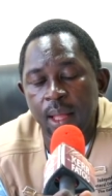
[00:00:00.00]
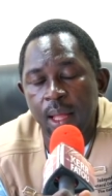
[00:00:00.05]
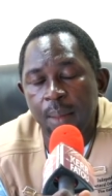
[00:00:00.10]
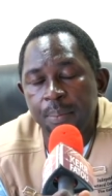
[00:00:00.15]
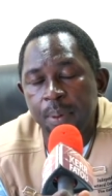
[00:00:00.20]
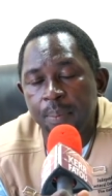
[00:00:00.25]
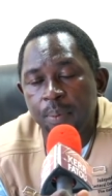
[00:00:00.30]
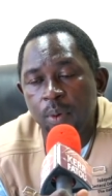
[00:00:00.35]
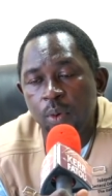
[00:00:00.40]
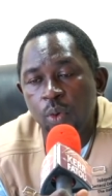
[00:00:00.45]

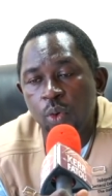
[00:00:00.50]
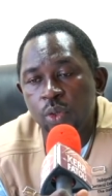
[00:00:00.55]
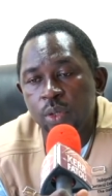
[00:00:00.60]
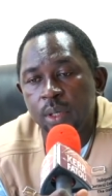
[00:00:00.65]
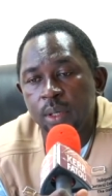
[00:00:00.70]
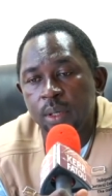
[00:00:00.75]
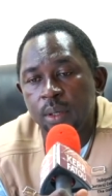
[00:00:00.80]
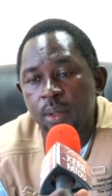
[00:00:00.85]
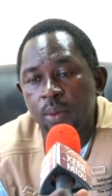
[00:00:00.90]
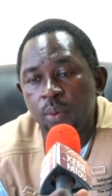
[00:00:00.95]
people
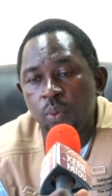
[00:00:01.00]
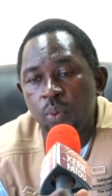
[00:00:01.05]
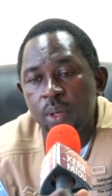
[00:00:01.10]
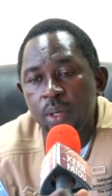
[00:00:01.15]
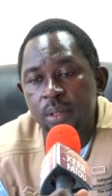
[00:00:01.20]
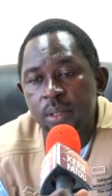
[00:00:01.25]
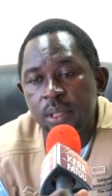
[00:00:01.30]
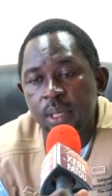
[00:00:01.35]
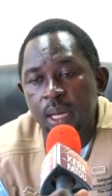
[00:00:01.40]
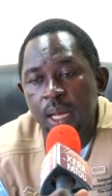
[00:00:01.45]
using
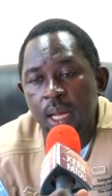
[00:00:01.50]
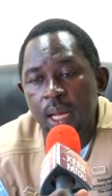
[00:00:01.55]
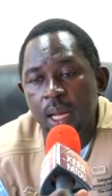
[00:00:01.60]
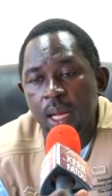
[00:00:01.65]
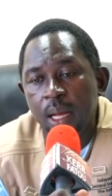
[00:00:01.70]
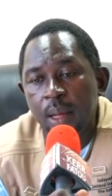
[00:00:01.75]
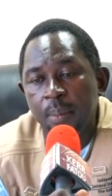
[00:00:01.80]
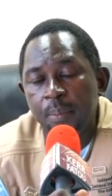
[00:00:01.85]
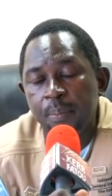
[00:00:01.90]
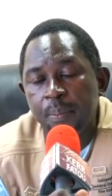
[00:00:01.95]

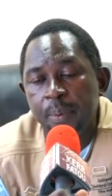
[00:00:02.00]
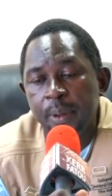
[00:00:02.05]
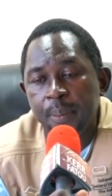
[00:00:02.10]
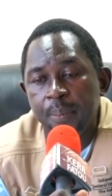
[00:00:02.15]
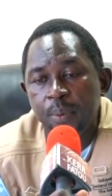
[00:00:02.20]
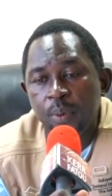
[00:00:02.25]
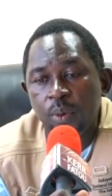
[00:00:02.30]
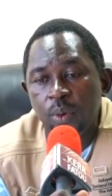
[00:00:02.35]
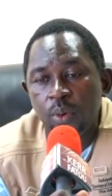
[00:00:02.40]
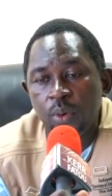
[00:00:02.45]
wheelchair,
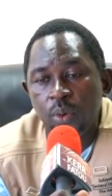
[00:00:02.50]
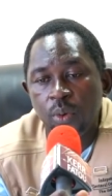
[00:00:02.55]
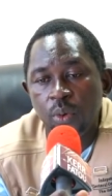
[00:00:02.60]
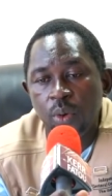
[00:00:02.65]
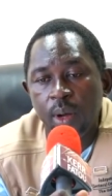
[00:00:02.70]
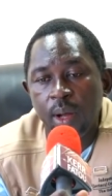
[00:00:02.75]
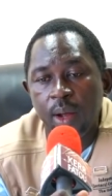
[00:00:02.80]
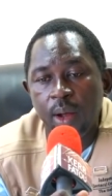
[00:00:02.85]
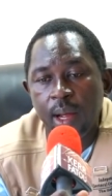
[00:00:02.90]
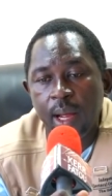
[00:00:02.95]
people
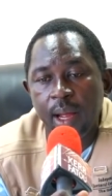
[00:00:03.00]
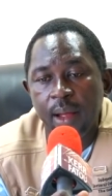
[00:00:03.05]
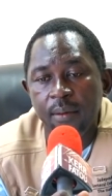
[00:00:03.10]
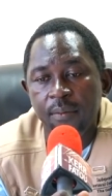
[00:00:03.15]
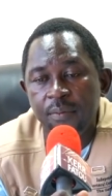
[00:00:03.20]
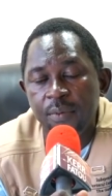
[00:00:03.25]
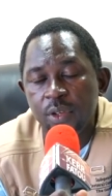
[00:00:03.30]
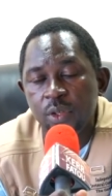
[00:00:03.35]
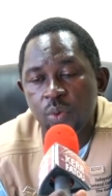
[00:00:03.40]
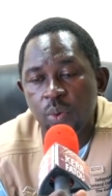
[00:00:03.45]
who are
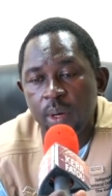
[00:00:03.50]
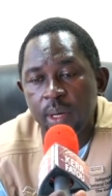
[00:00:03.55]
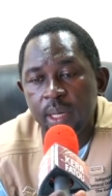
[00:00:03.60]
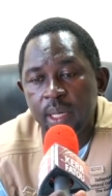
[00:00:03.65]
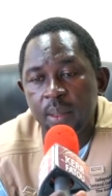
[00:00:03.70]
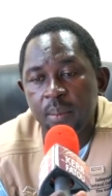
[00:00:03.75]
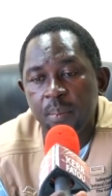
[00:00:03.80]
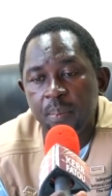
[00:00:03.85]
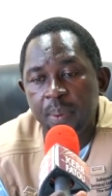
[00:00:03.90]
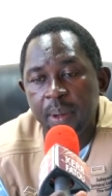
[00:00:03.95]

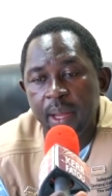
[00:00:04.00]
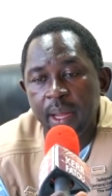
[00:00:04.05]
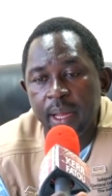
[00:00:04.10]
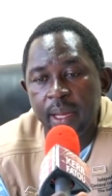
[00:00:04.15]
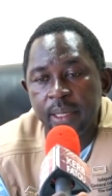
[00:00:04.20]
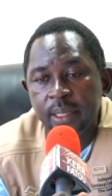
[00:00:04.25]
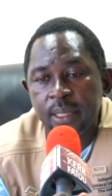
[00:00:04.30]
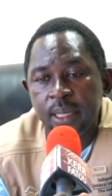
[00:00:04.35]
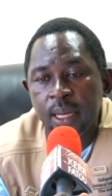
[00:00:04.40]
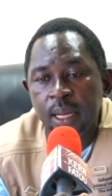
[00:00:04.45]
visually
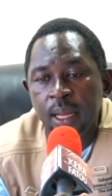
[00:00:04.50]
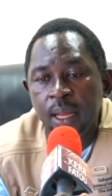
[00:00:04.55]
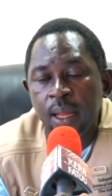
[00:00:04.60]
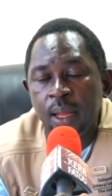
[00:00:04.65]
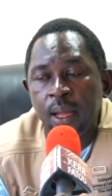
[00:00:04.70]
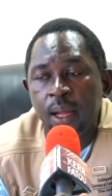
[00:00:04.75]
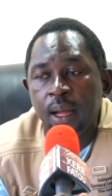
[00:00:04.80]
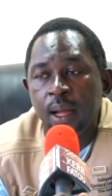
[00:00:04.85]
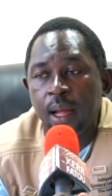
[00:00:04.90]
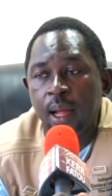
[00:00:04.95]
impaired,
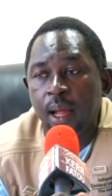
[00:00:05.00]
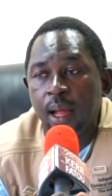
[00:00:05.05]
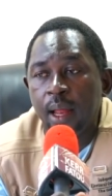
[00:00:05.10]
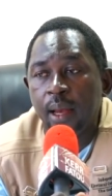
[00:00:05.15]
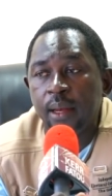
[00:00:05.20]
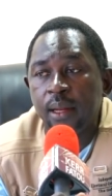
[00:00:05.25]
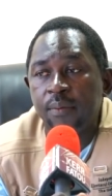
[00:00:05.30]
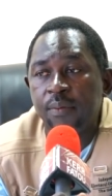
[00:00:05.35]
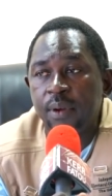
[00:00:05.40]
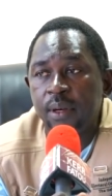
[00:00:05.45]

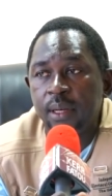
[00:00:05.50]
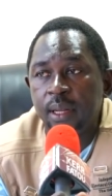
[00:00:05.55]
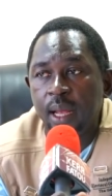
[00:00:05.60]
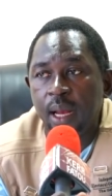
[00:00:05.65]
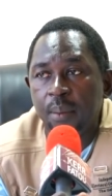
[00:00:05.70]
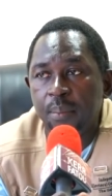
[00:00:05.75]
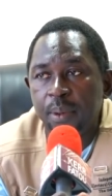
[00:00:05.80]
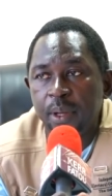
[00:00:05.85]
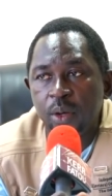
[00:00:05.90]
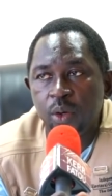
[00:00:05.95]
and even the
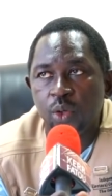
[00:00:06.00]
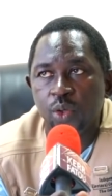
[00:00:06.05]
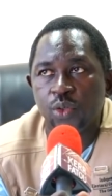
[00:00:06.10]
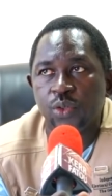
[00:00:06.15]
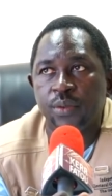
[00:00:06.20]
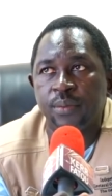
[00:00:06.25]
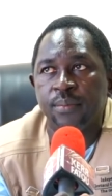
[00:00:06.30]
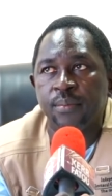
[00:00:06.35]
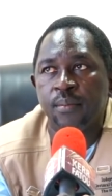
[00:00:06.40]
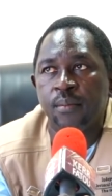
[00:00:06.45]

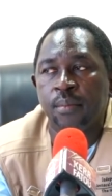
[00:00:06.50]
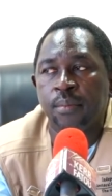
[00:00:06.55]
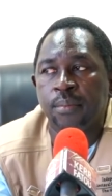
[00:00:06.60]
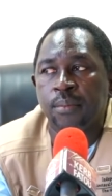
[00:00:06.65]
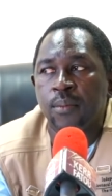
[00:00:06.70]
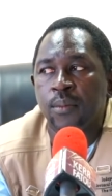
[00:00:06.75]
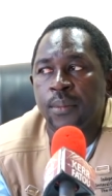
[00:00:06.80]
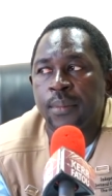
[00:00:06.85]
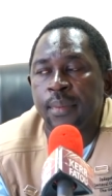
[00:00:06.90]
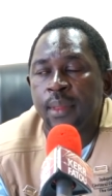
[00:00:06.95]
albinos.
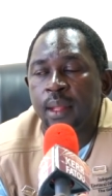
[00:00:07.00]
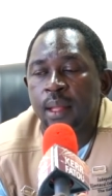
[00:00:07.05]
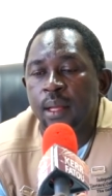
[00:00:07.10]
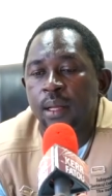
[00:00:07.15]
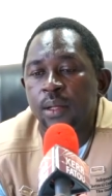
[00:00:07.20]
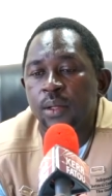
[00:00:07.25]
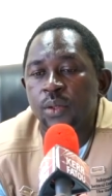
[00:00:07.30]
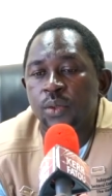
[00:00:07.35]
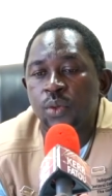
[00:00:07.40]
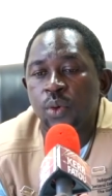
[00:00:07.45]

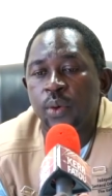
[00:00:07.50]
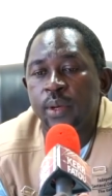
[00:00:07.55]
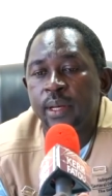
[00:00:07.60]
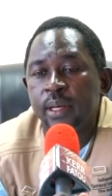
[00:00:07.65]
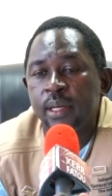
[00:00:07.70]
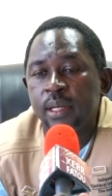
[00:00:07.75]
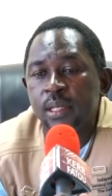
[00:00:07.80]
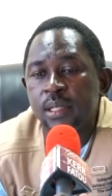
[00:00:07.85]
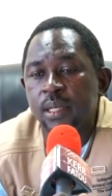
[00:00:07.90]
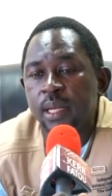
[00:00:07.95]
So in
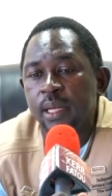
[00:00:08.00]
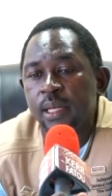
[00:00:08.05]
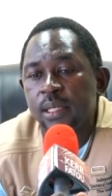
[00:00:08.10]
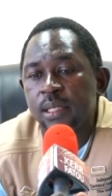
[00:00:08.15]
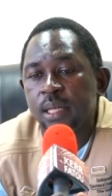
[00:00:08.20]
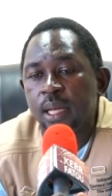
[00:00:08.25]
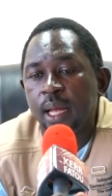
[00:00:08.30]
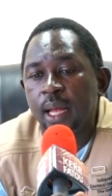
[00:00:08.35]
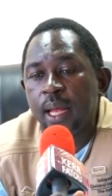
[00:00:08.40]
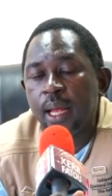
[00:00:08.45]
this
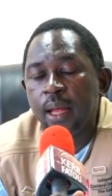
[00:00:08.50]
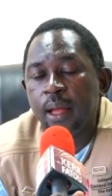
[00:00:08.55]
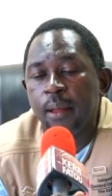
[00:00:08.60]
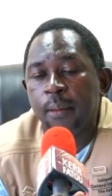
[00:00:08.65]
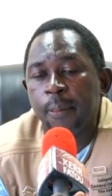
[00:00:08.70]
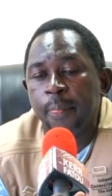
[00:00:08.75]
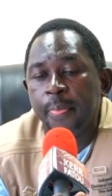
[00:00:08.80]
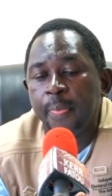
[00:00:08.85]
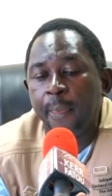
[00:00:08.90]
case, what